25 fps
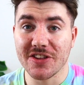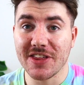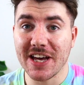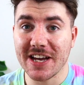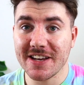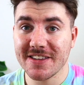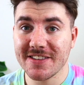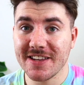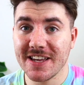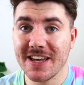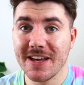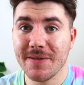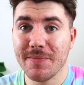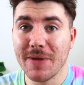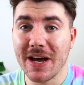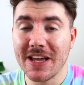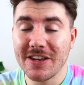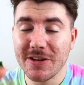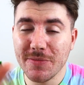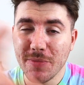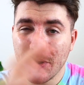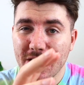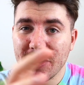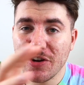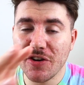thanks to him, and
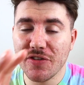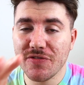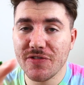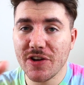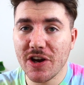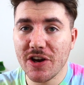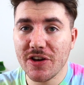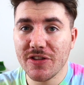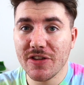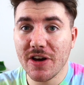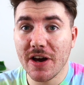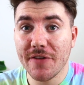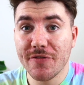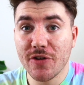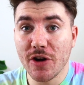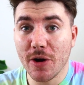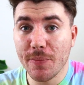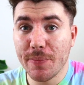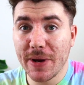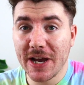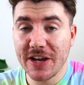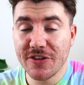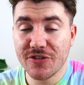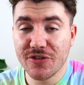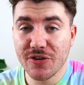you might not have known that I've got
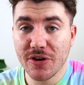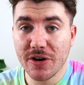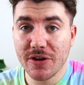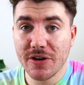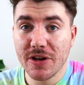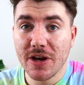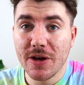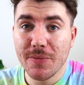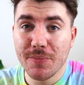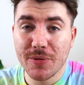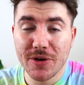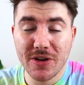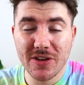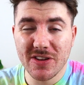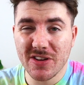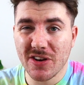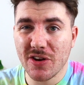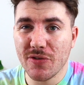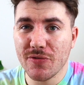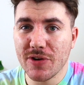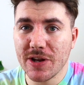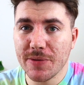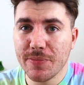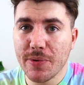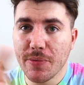Patreon because I
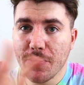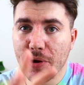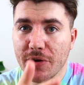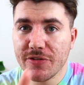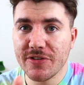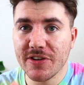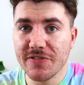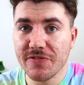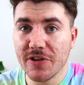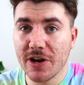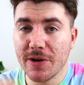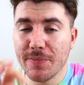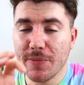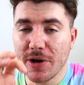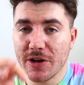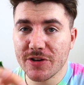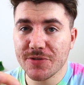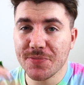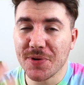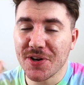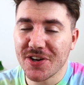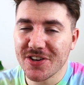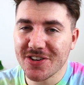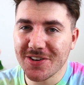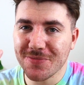don't really promote it very much,
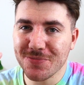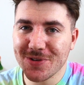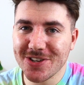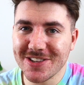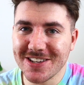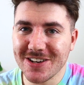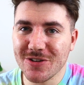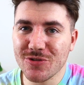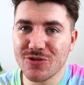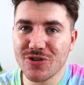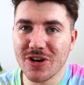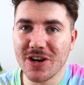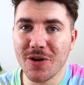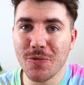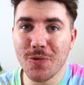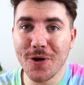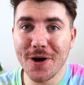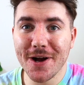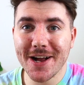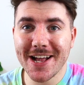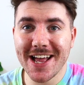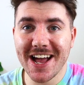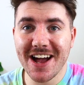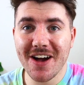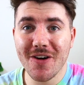because I'm still trying to
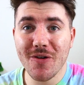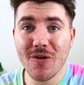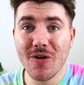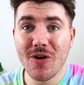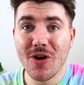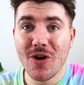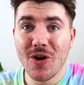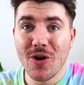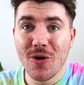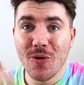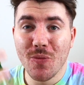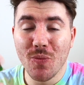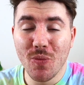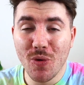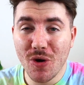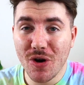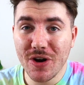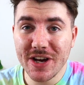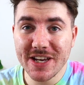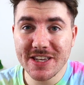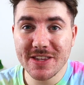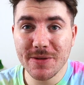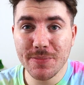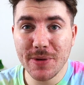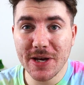work out
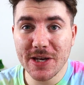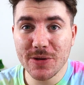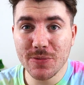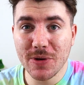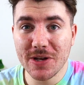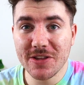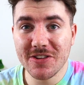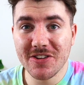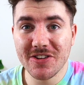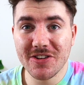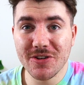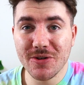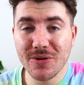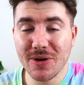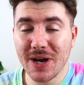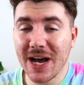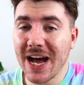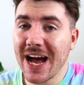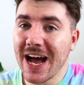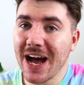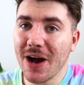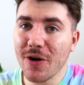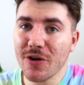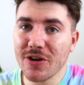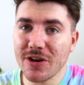what is the best way to do it,
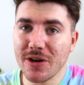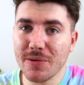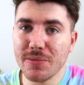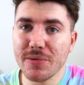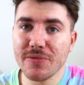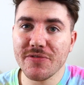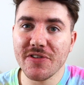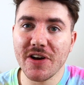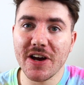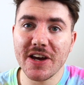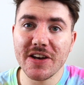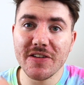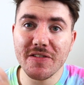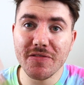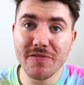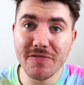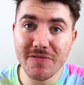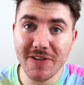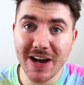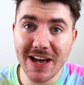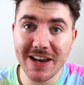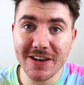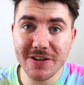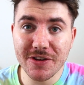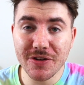how can I provide
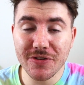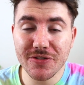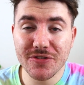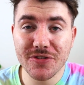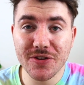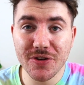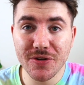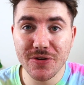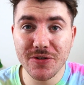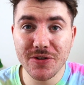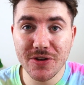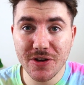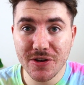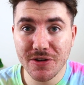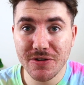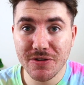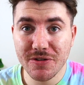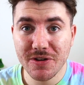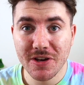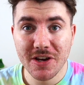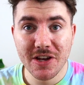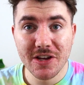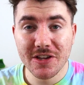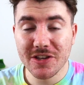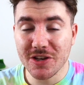value to you.
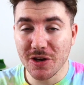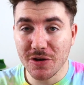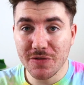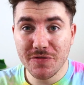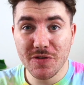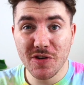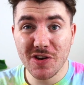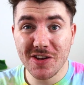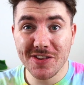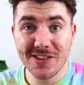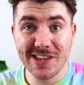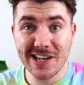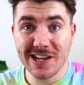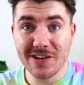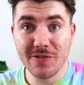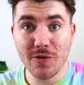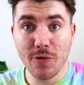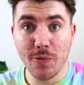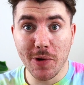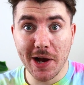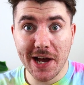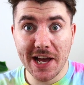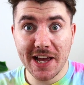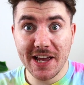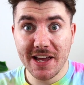So if you can think of a
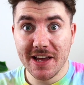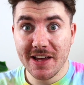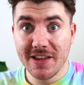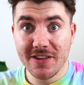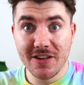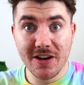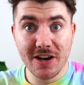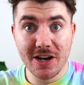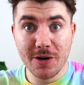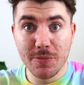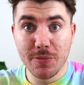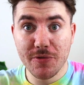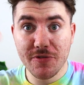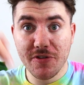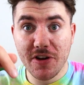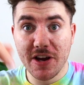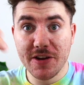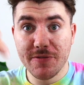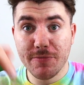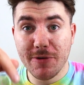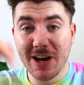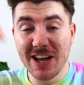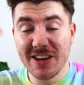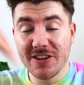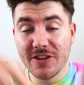way that I can
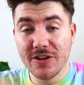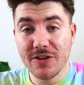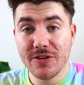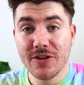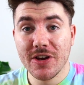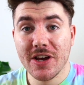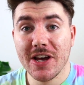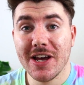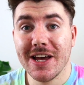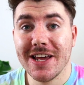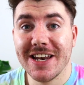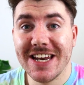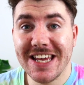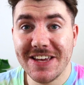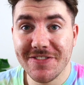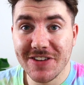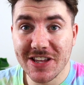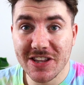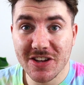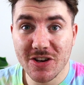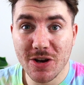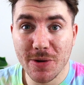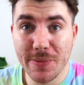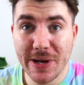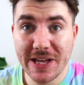provide value, leave it in
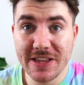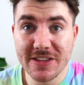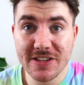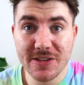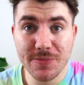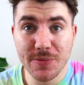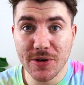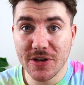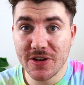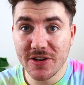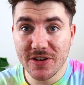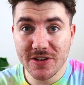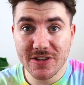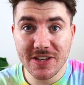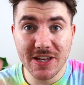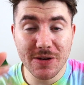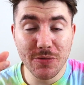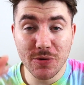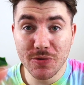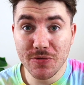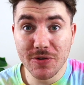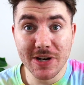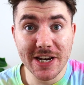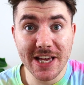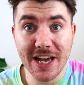the comments, because it
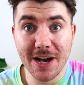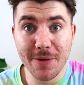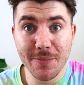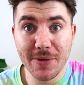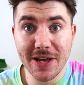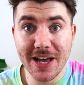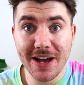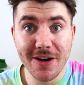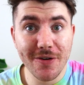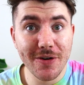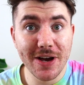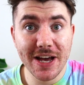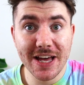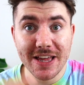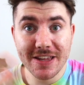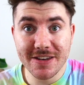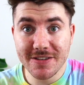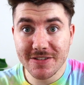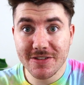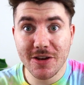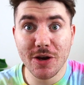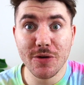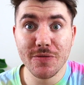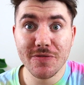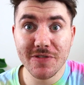would really help me out
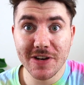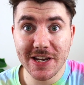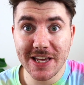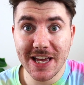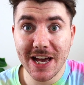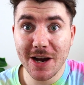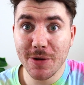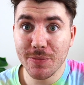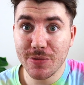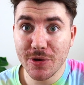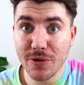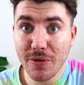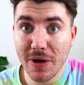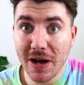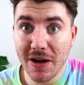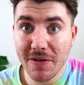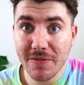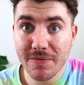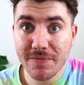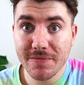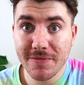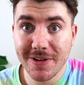and hopefully help you out.